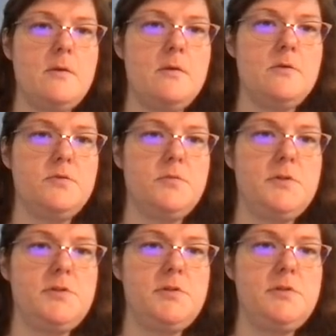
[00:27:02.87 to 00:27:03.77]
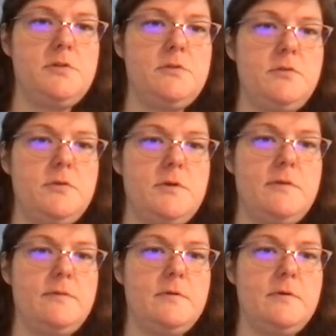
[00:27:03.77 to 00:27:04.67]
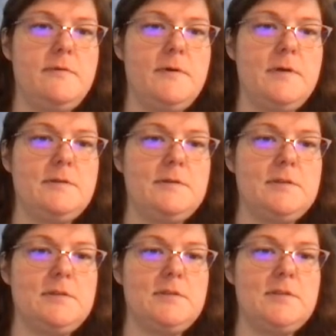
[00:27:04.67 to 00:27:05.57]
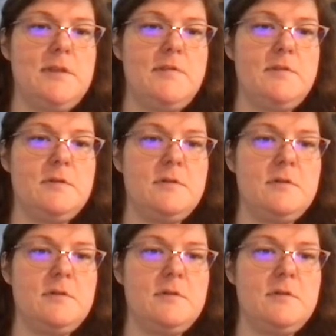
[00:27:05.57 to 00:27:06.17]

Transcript: There's 1, 2, 3, 4, 5, 6, 7.